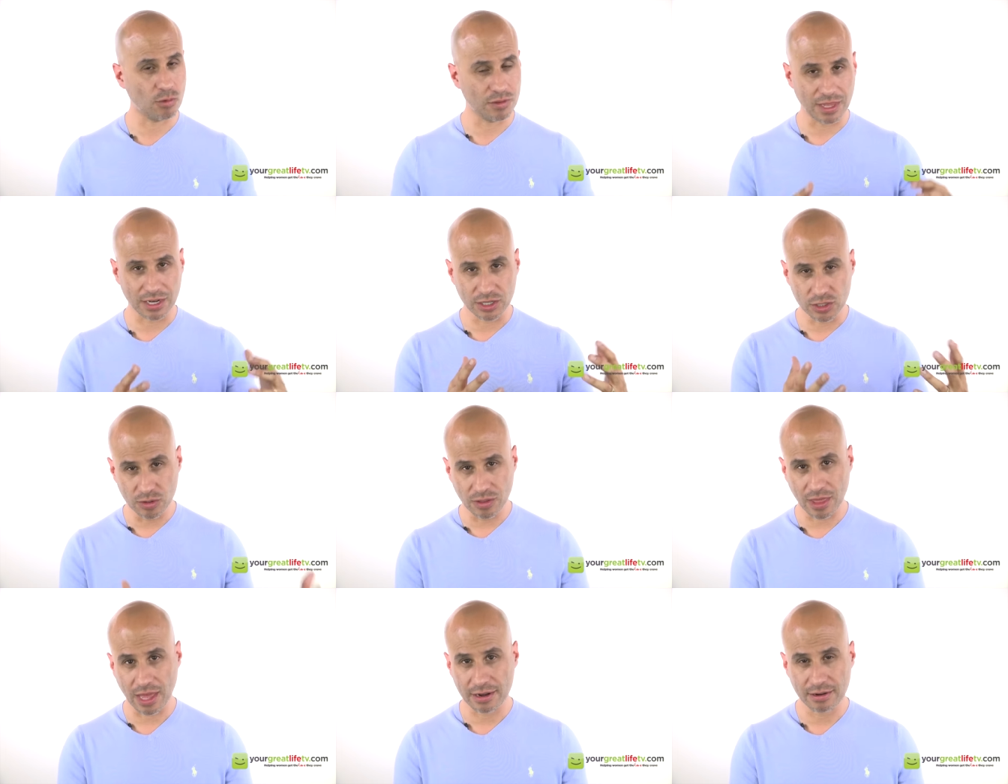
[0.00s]
When they
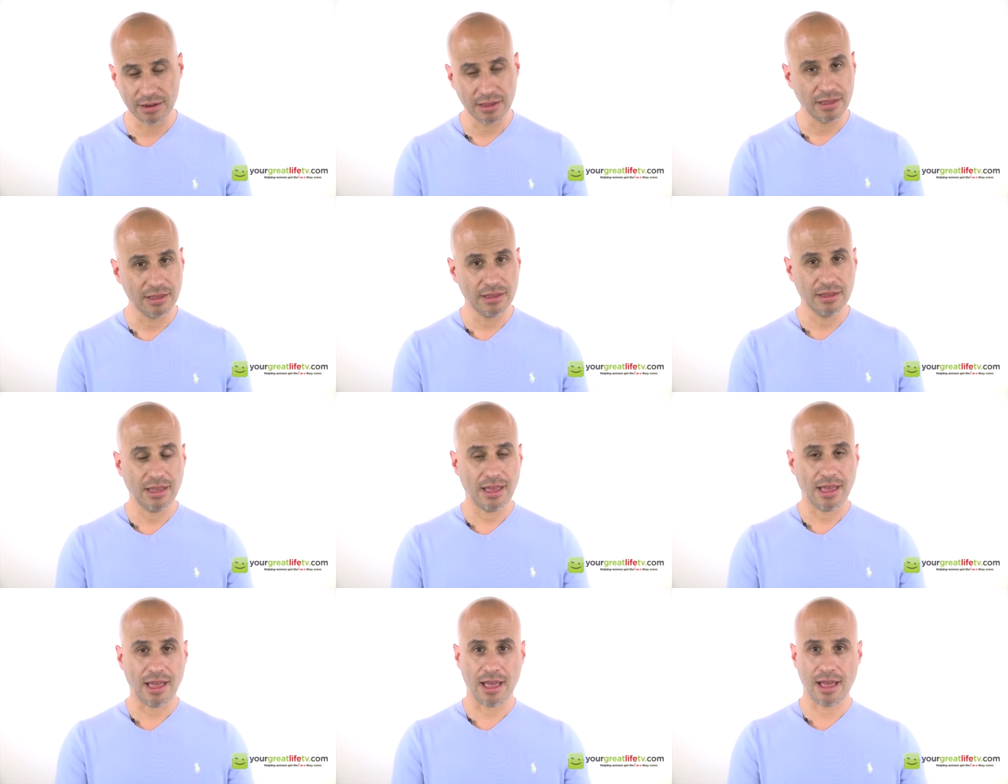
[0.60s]
do that,
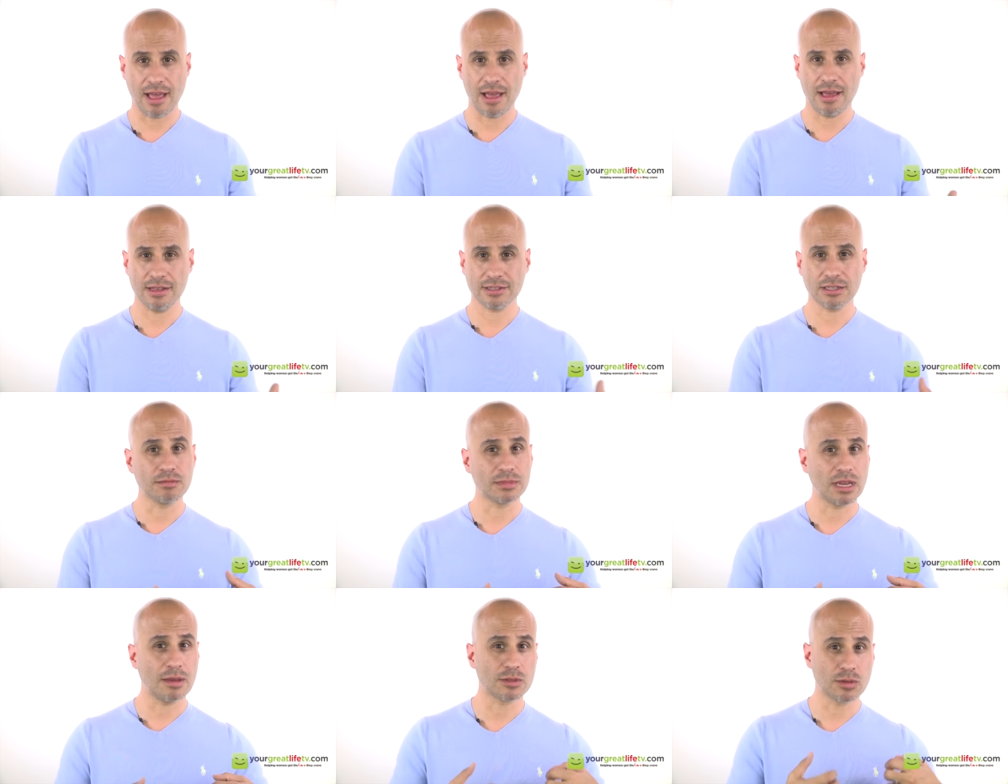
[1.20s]
uh,
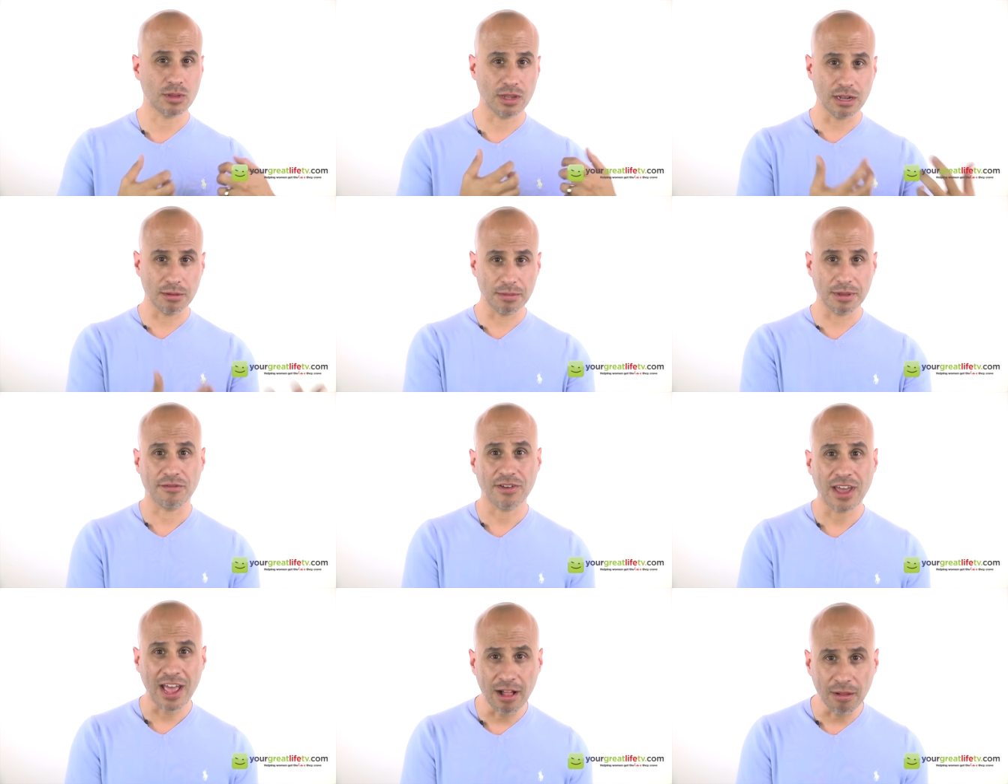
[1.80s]
sometimes with a little
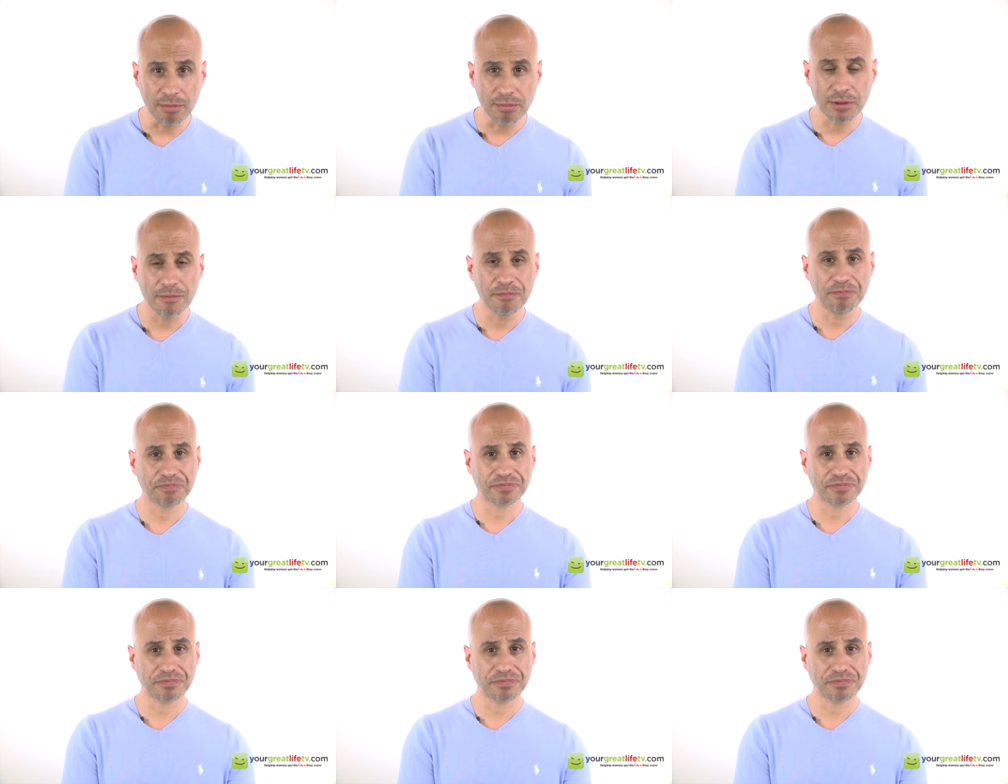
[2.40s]
bit of help